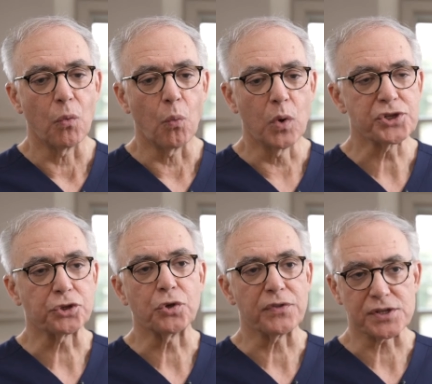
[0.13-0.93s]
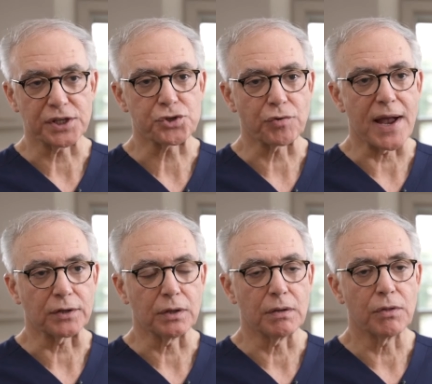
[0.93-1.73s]
Once a tooth is
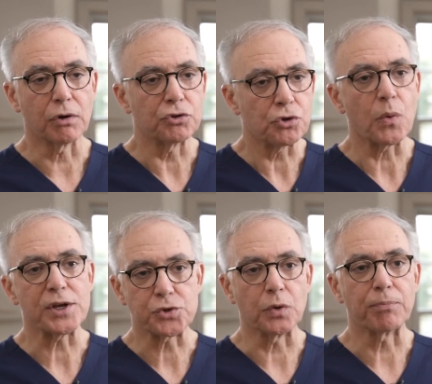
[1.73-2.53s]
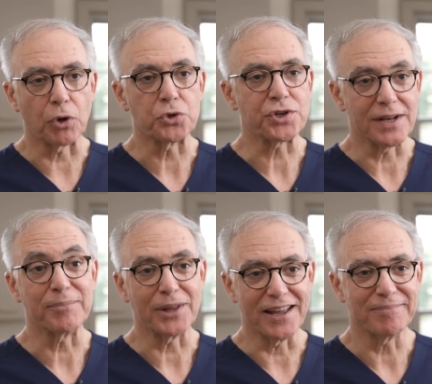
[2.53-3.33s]
extracted, there are two ways to approach an
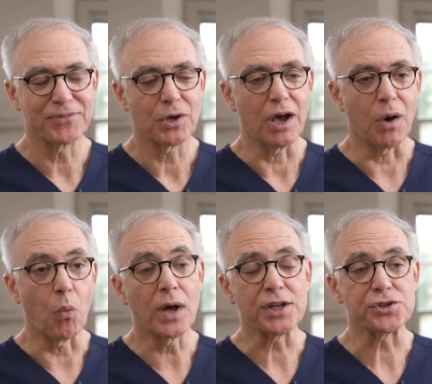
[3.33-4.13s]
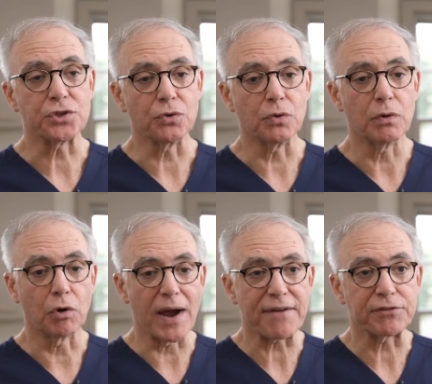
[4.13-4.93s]
implant. One is to
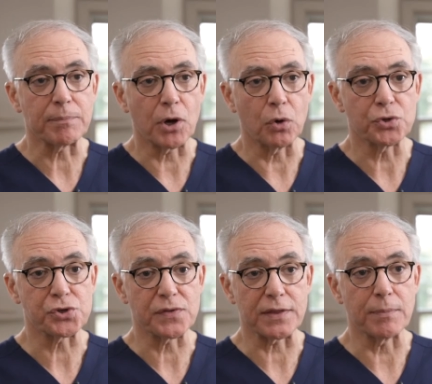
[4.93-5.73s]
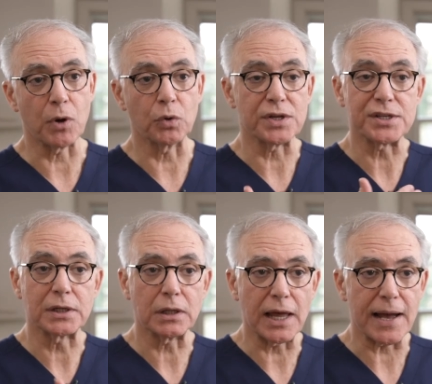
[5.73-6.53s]
graft the bone so that the bone doesn't
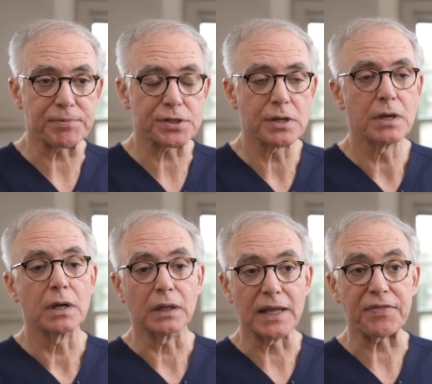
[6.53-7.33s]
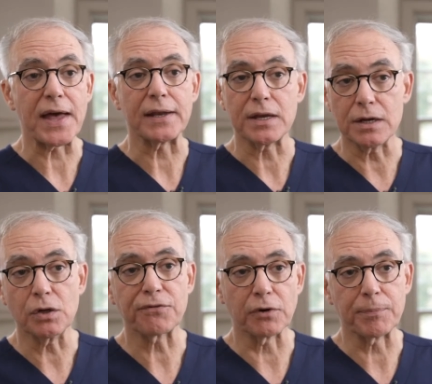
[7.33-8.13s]
collapse, let that
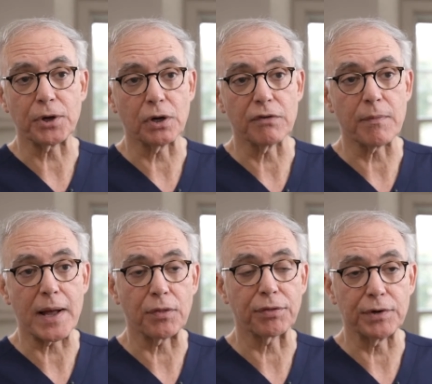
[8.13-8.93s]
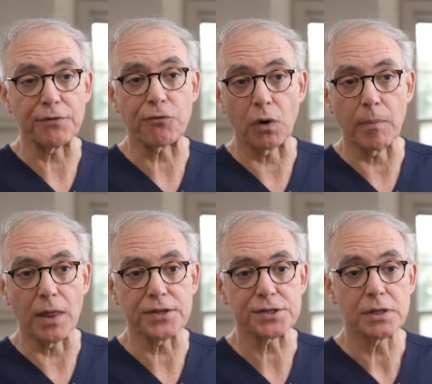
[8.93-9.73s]
heal for a period of about 3 to 4
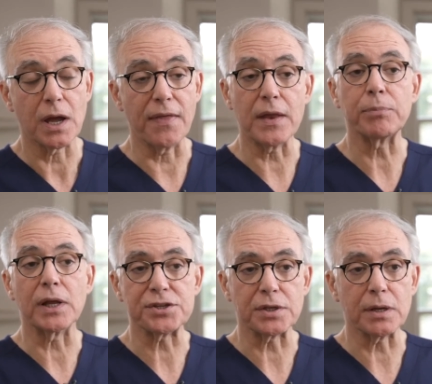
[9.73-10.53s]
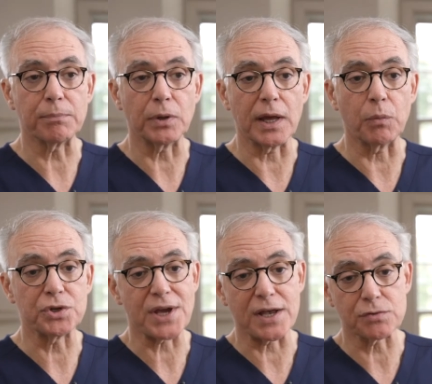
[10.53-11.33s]
months, and then place the implant,
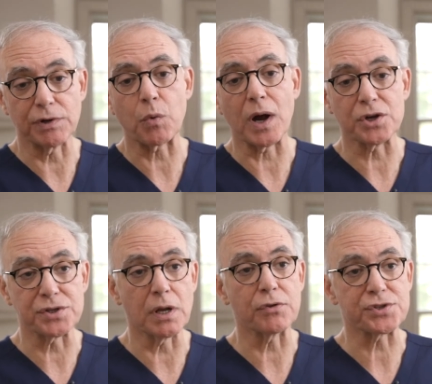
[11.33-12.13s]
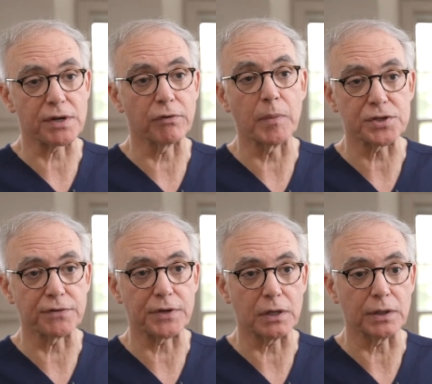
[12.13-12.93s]
which requires another several months
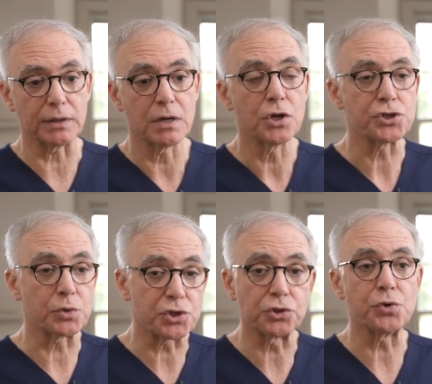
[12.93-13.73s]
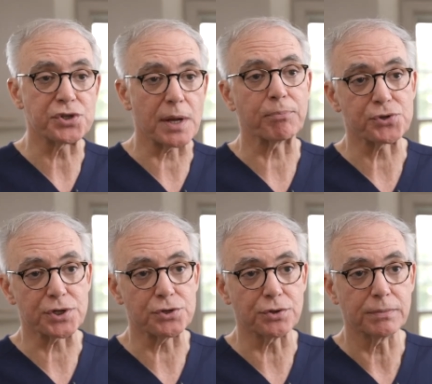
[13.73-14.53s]
of healing. So it's a two-step
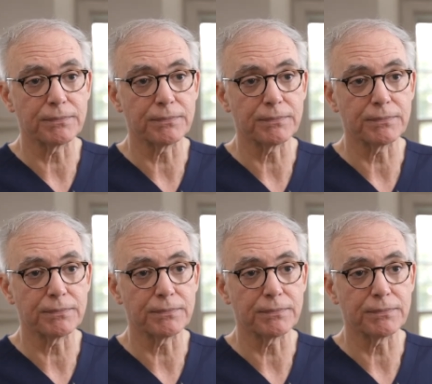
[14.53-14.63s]
procedure.